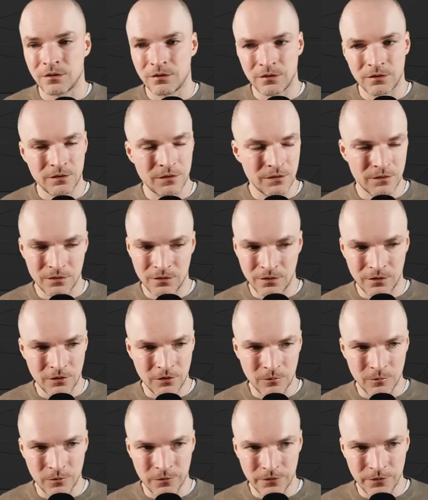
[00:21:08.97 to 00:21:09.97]
This is a
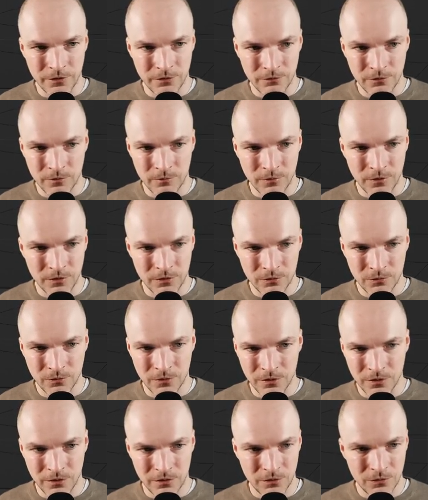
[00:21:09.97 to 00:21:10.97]
common thing for me as
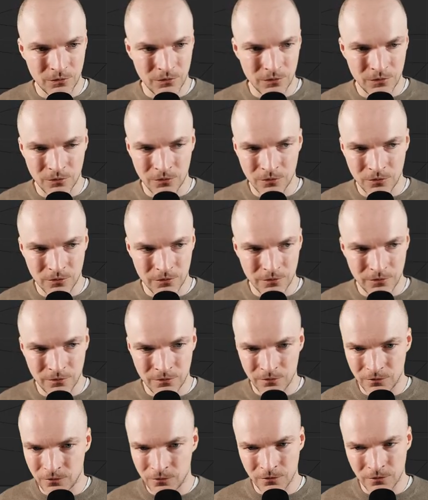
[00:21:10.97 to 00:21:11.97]
well. I do it all
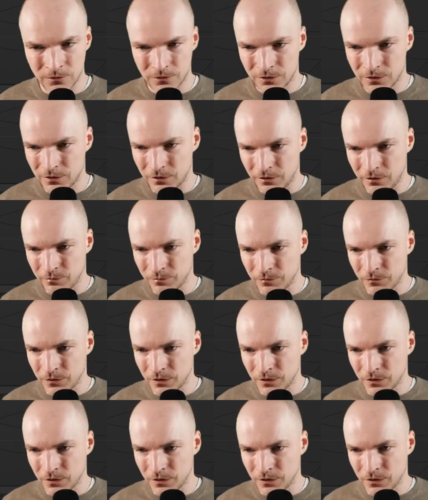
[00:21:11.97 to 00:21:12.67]
the time.